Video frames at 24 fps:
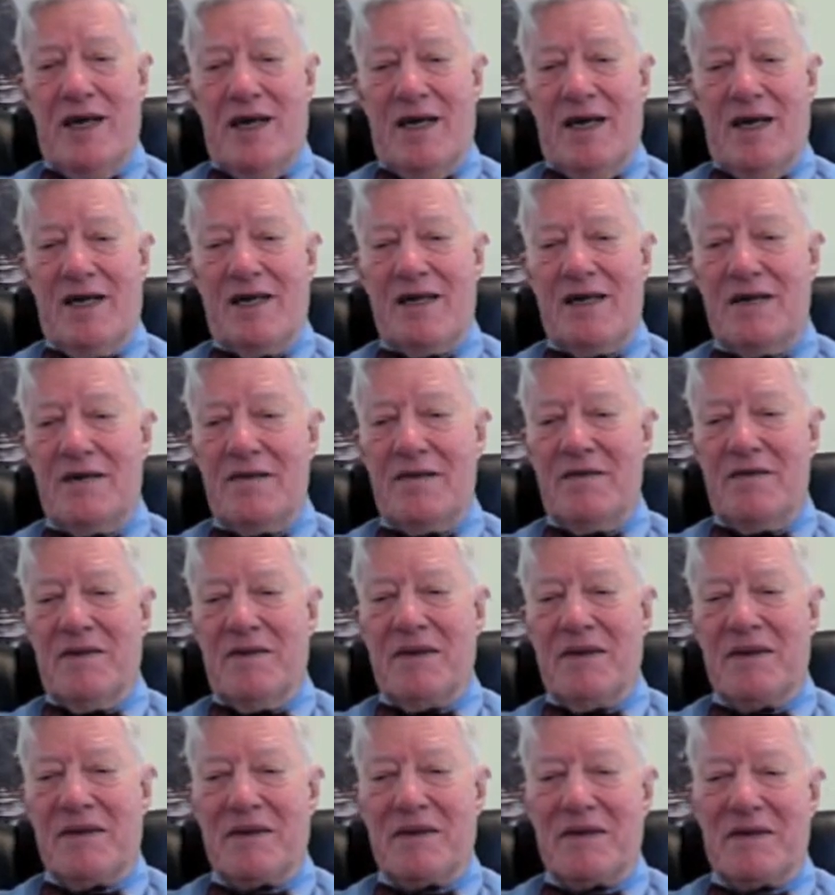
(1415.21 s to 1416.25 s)
And
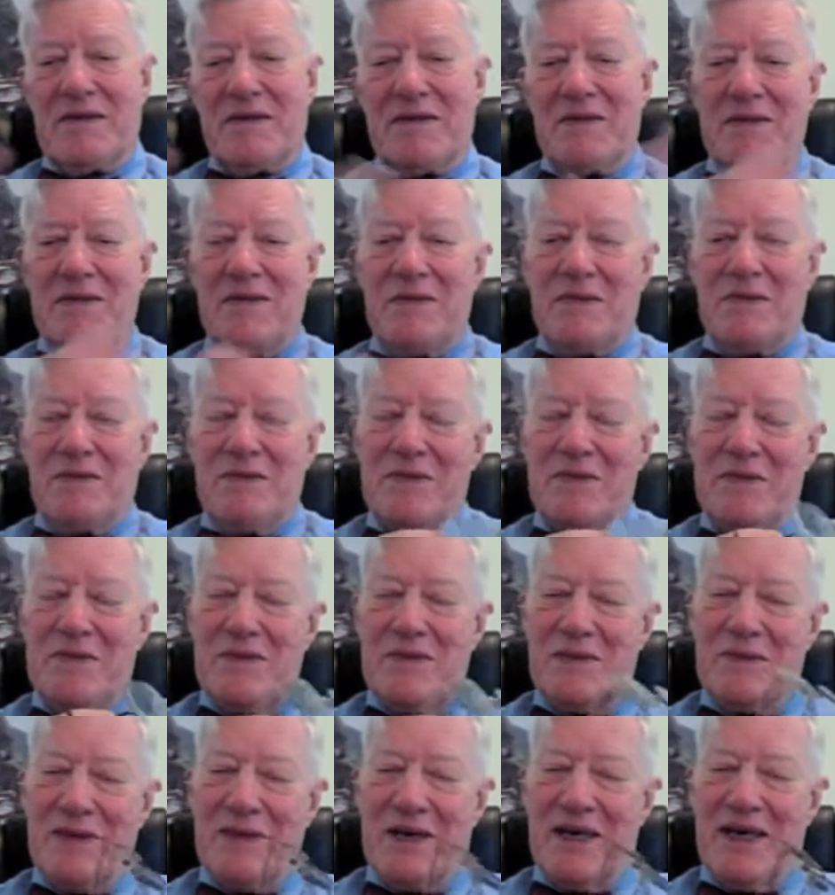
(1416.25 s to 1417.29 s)

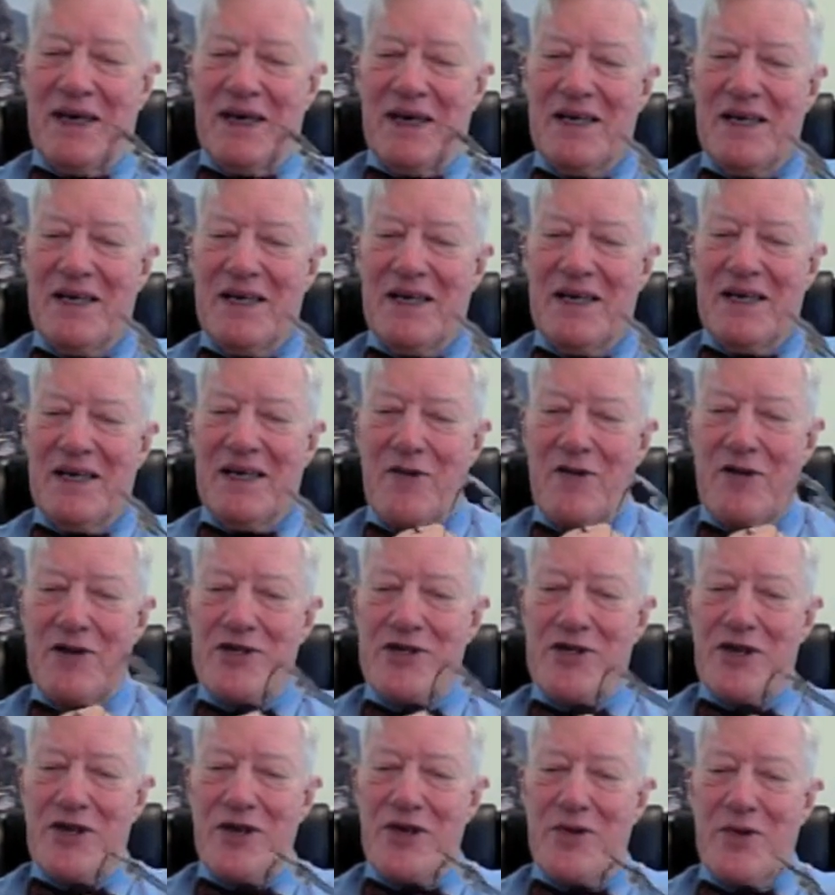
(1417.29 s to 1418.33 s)
you get into a
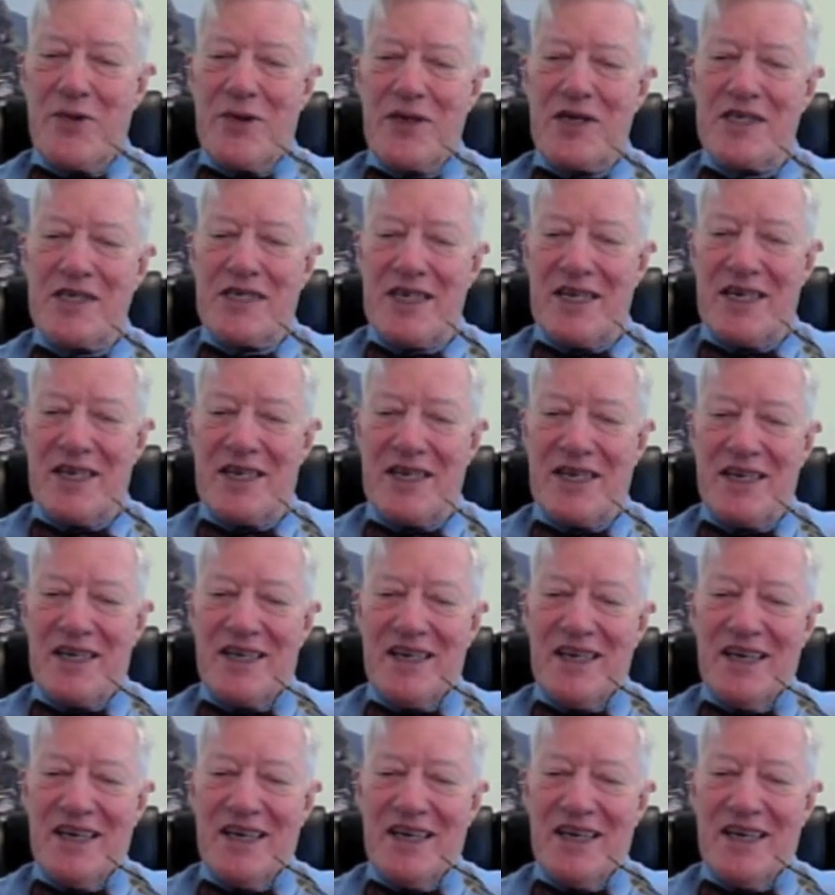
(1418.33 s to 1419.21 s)
university and you understand that